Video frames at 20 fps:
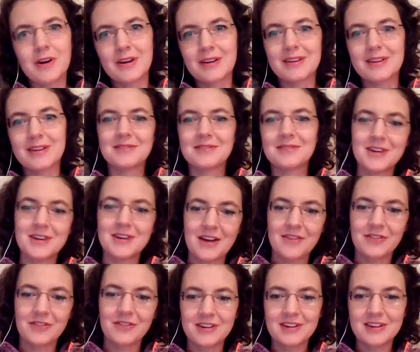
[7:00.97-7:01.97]
and
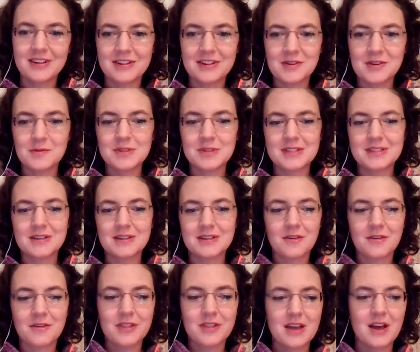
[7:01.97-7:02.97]
whatever, it was,
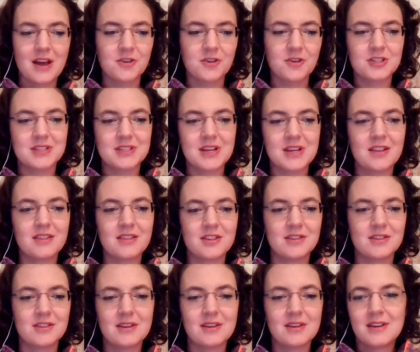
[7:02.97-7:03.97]
or they understand
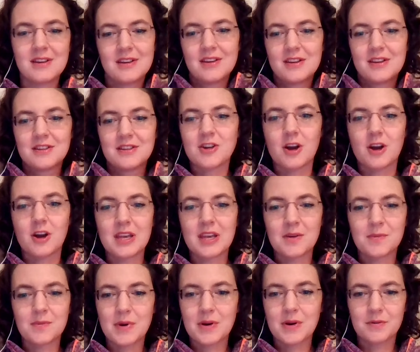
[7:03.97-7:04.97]
that talking
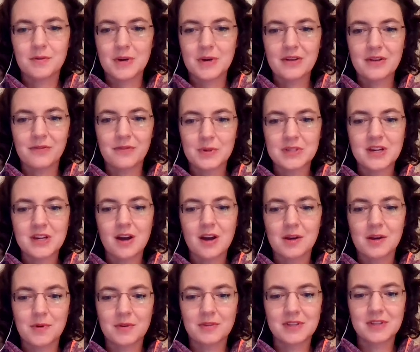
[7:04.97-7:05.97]
about whatever we talk
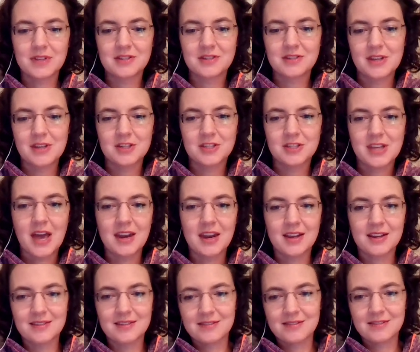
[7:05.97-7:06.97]
about, they just get
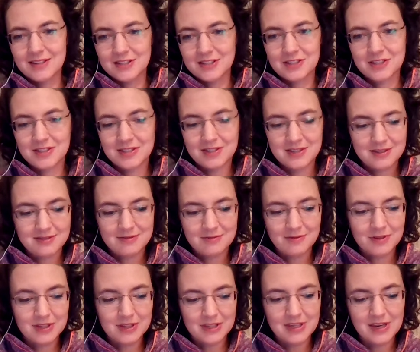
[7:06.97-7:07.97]
it. It's just
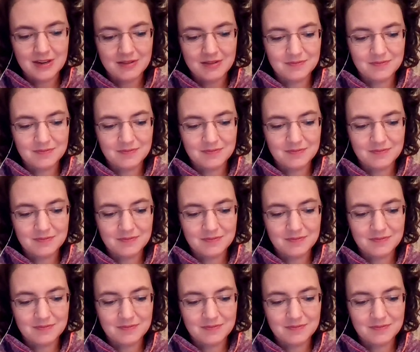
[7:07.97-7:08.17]
really neat.